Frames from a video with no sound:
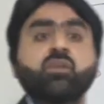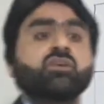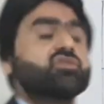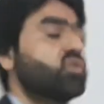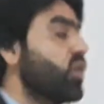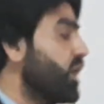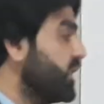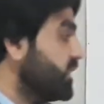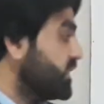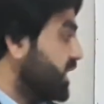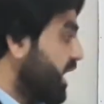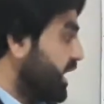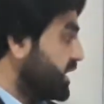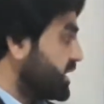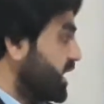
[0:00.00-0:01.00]
So in
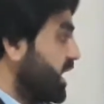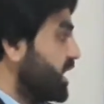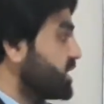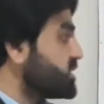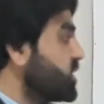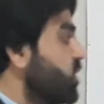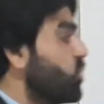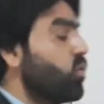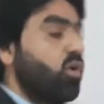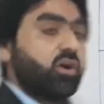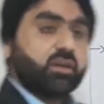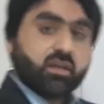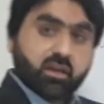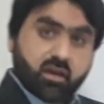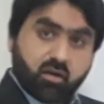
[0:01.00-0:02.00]
that case,
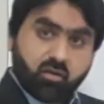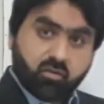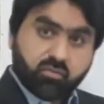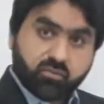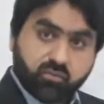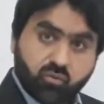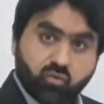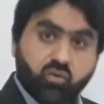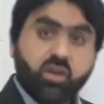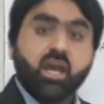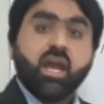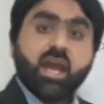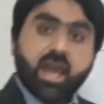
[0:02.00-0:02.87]
water or food